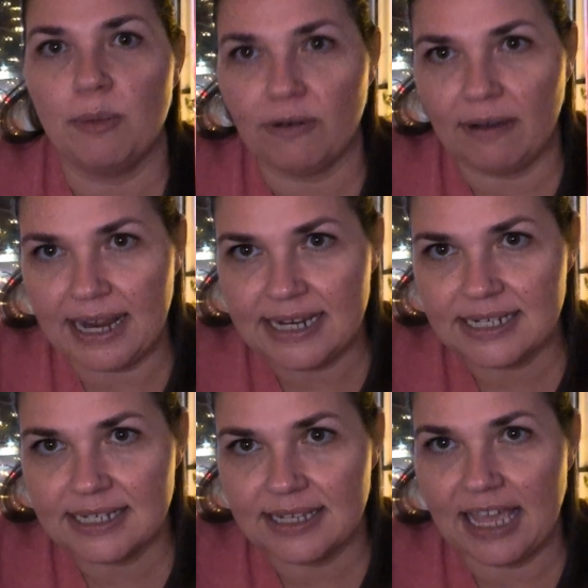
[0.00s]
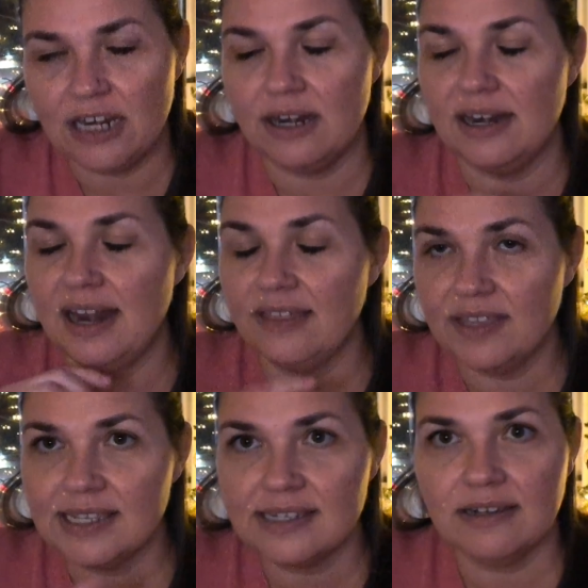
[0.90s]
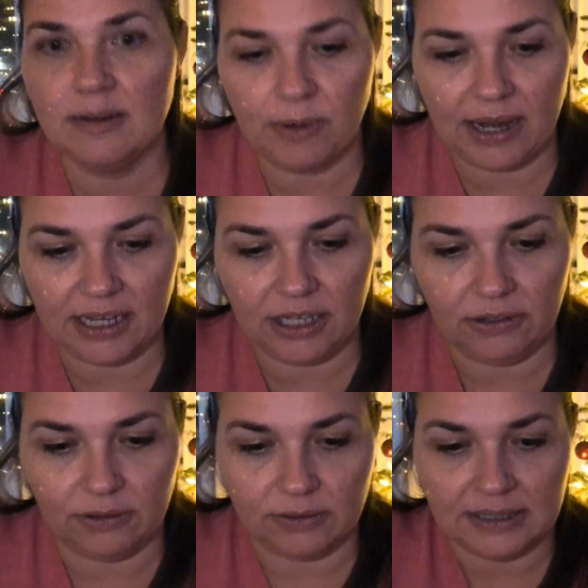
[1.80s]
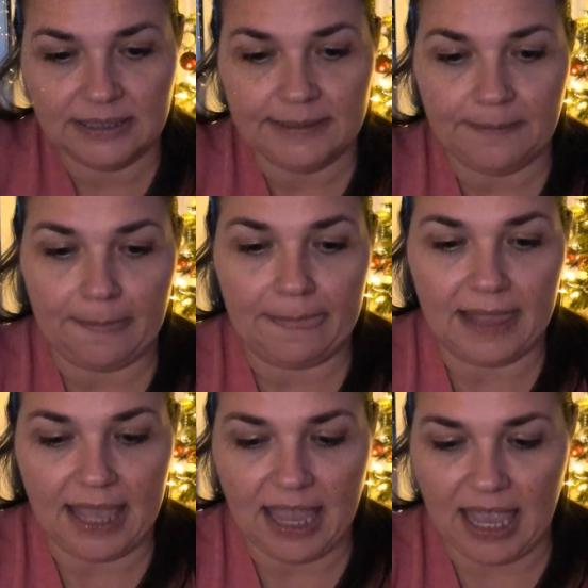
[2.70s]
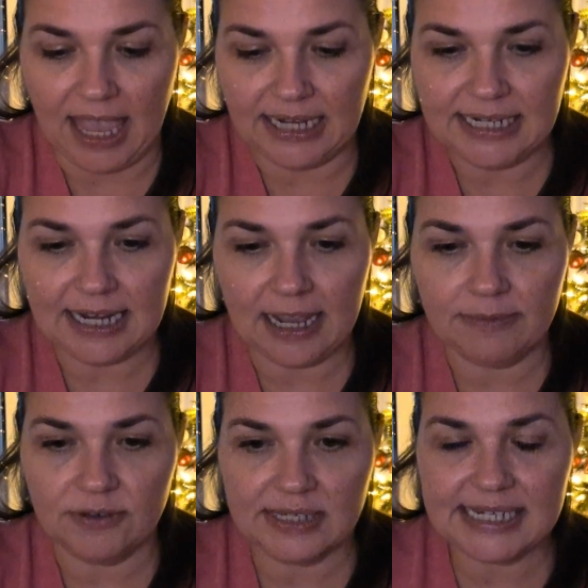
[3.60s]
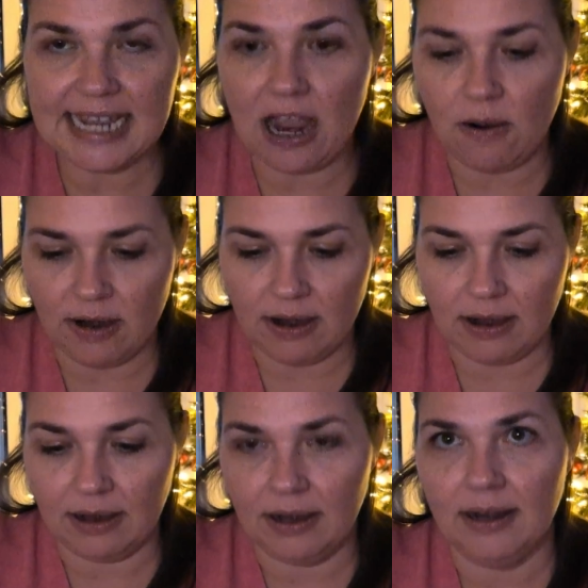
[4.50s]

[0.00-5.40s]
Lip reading: bright, and nothing's gonna break you. Anytime there's a tower,